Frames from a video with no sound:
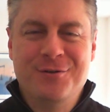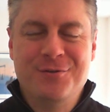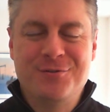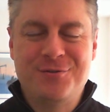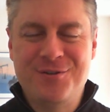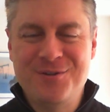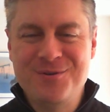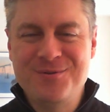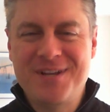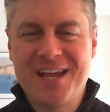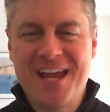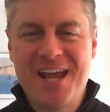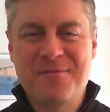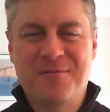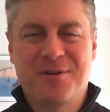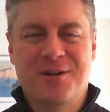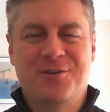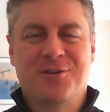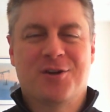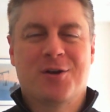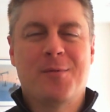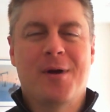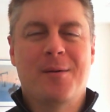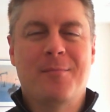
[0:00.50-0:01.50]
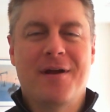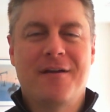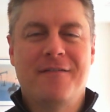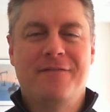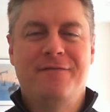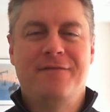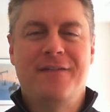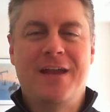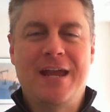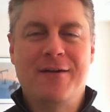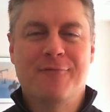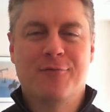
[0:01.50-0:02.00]
Today I'm going to talk about my
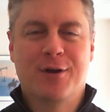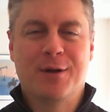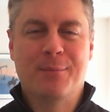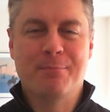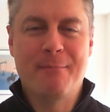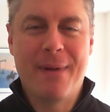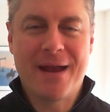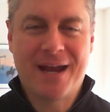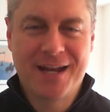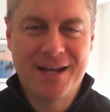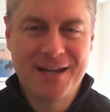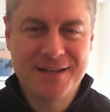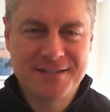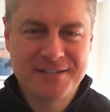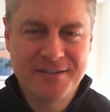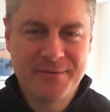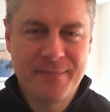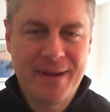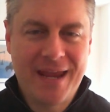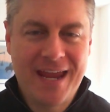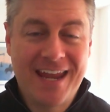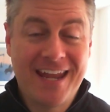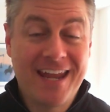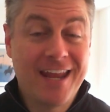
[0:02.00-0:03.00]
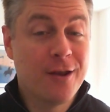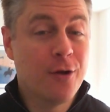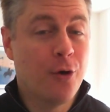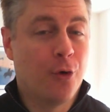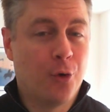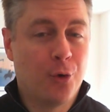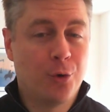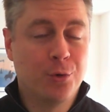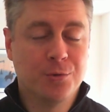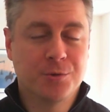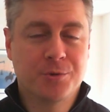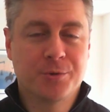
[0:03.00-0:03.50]
favorite mechanism in an
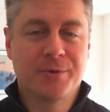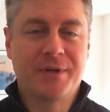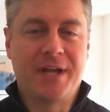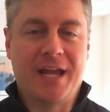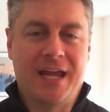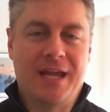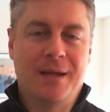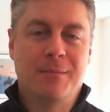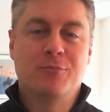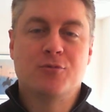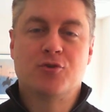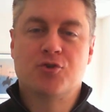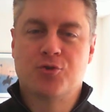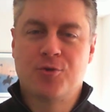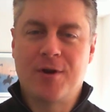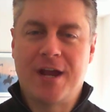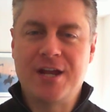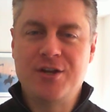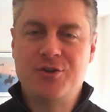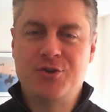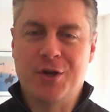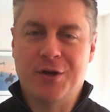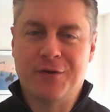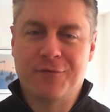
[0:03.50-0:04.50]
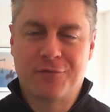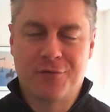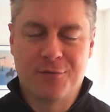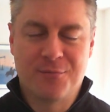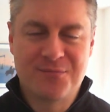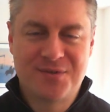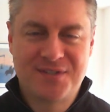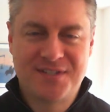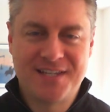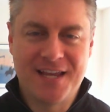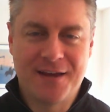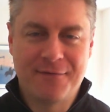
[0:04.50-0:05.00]
older game, Trajan,
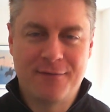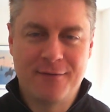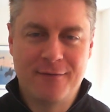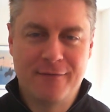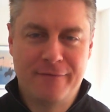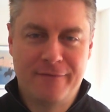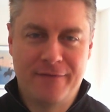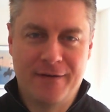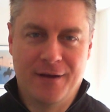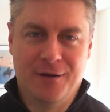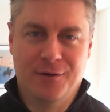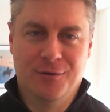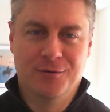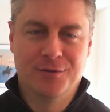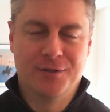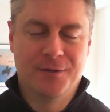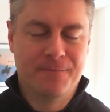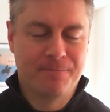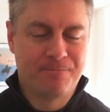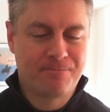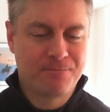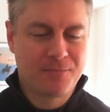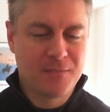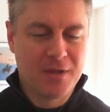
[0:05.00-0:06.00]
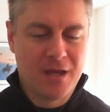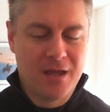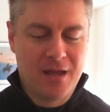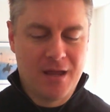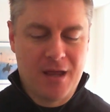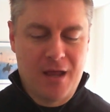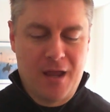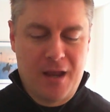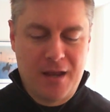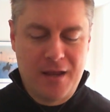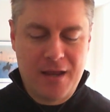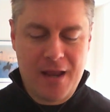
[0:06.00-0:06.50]
from Steffenfeld.
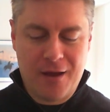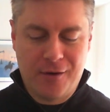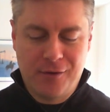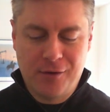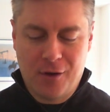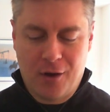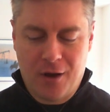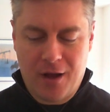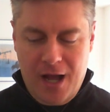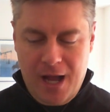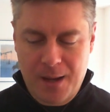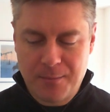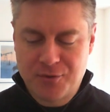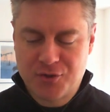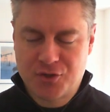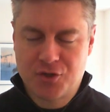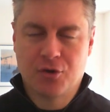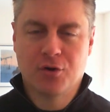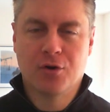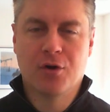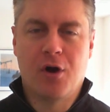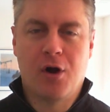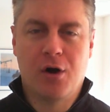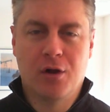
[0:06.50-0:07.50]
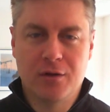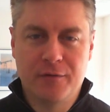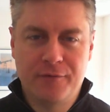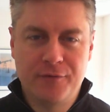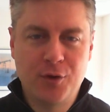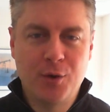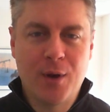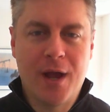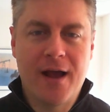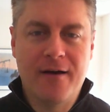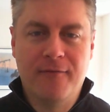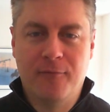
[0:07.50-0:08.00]
Now, I'm sure all of
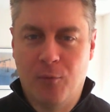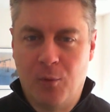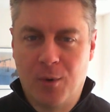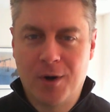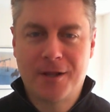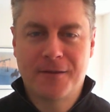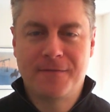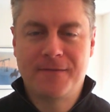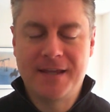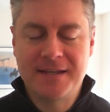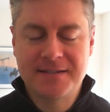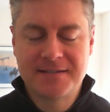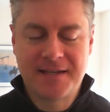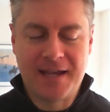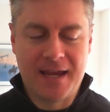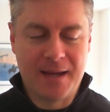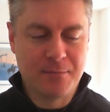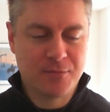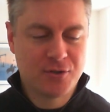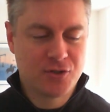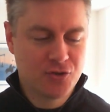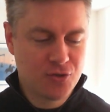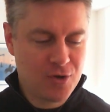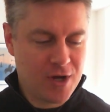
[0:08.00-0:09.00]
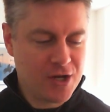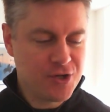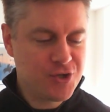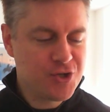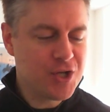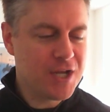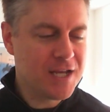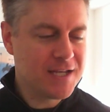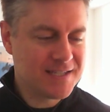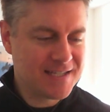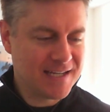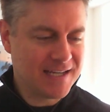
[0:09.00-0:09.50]
you have one of these games.
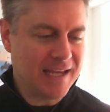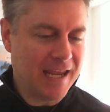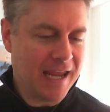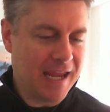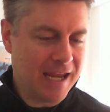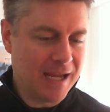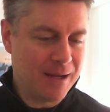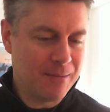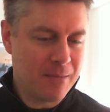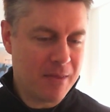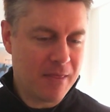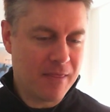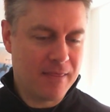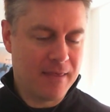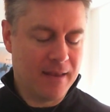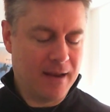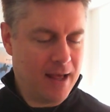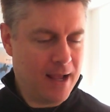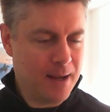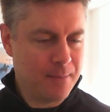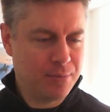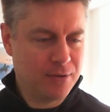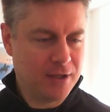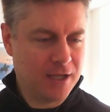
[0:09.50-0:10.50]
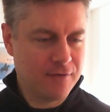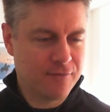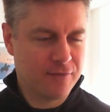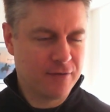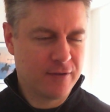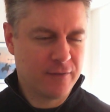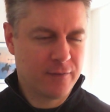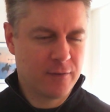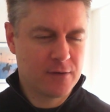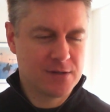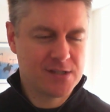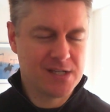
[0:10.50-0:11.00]
Trajan is a game that I played for
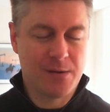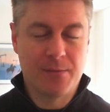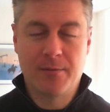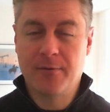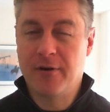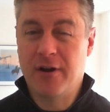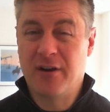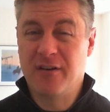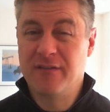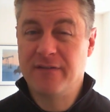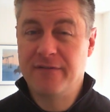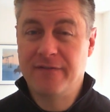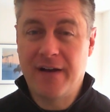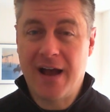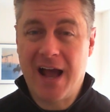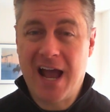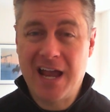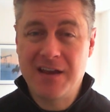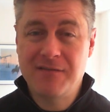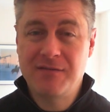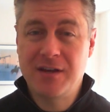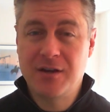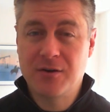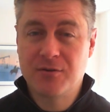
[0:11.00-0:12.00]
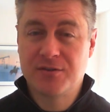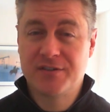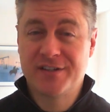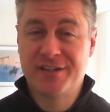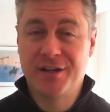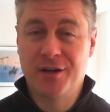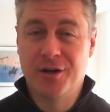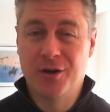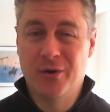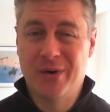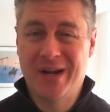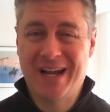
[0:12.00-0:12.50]
the first time around 5 years
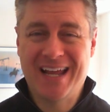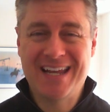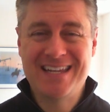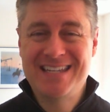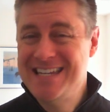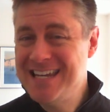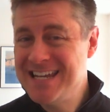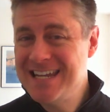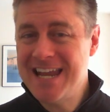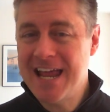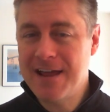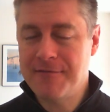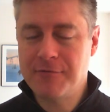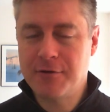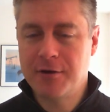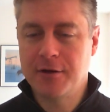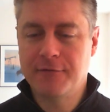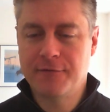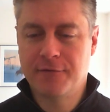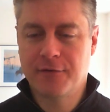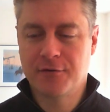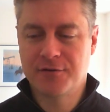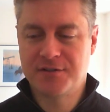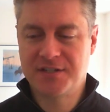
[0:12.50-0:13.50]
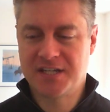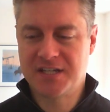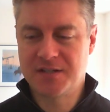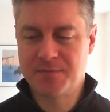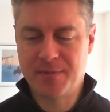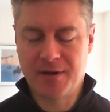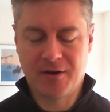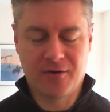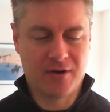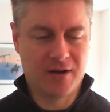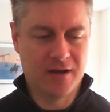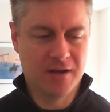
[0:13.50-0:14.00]
ago, and I didn't have a good first
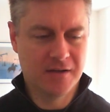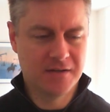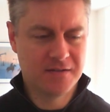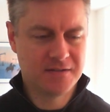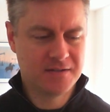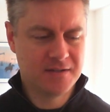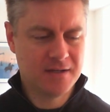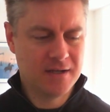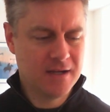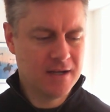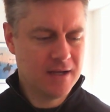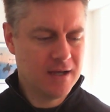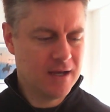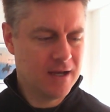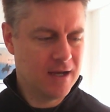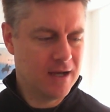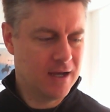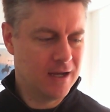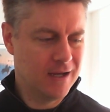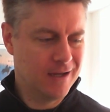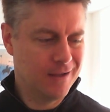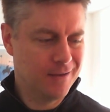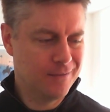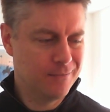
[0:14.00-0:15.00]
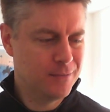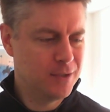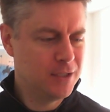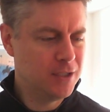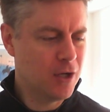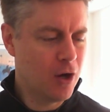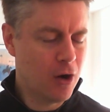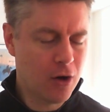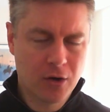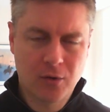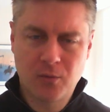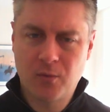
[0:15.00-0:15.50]
experience.
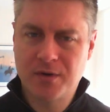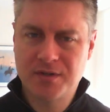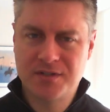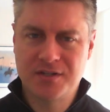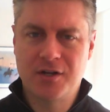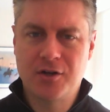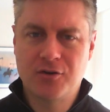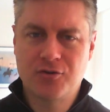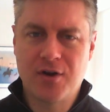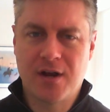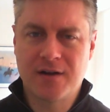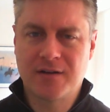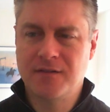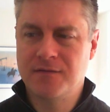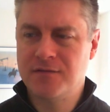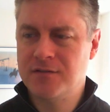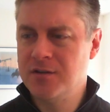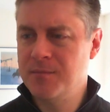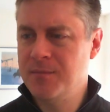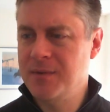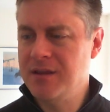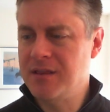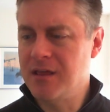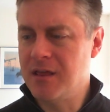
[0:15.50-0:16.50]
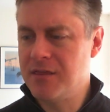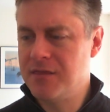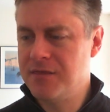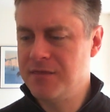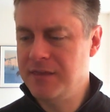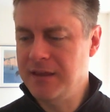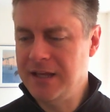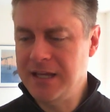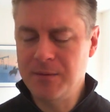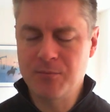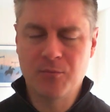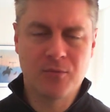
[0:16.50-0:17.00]
The art wasn't attractive to me, the
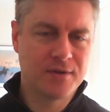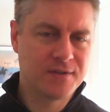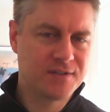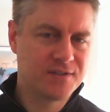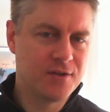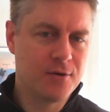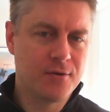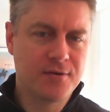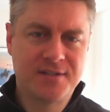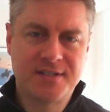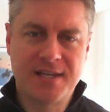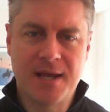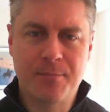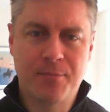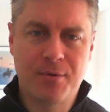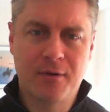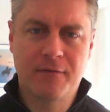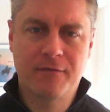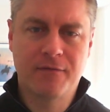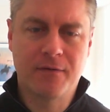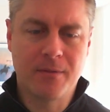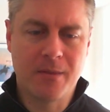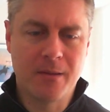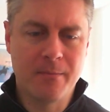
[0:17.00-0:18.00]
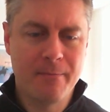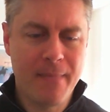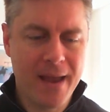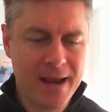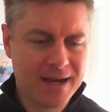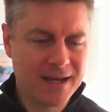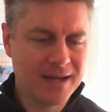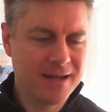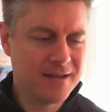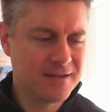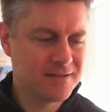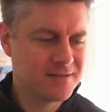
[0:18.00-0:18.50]
theme was so separate from the
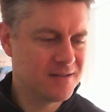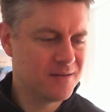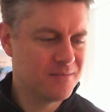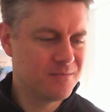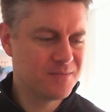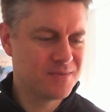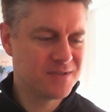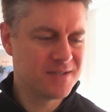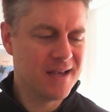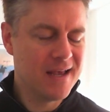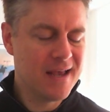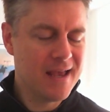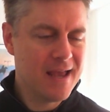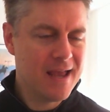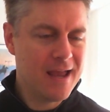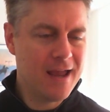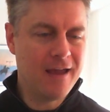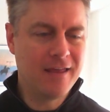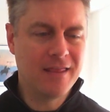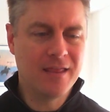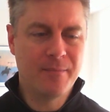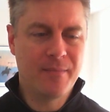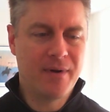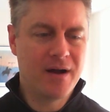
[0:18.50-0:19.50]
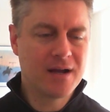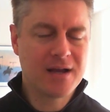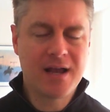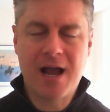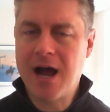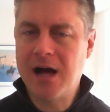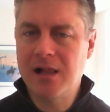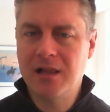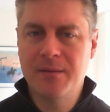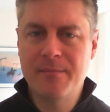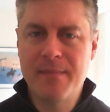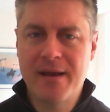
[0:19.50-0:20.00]
mechanisms, and the
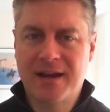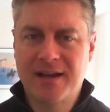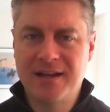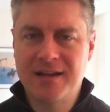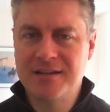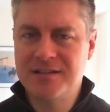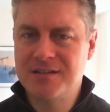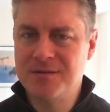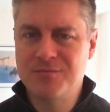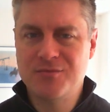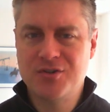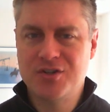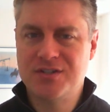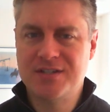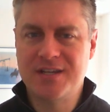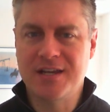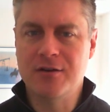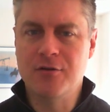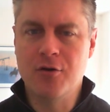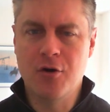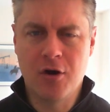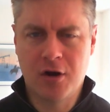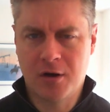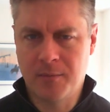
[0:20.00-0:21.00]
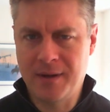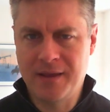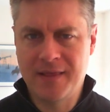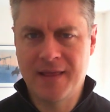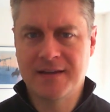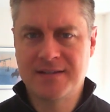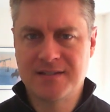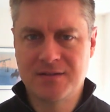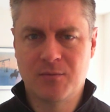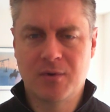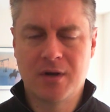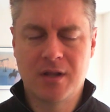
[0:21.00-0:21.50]
Mancala mechanism just didn't hook me.
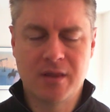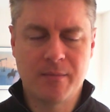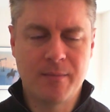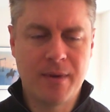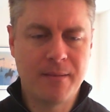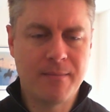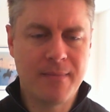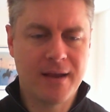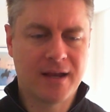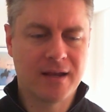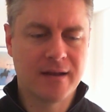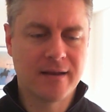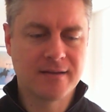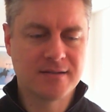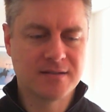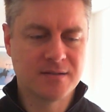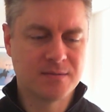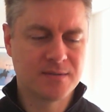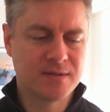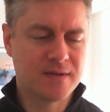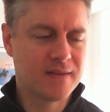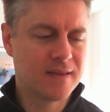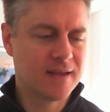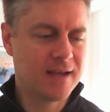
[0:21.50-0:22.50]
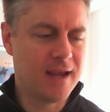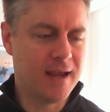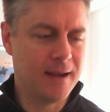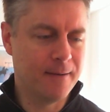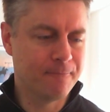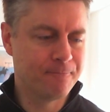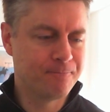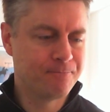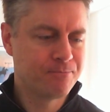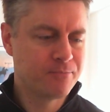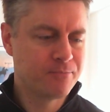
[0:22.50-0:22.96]
That's one of the main mechanisms of the game.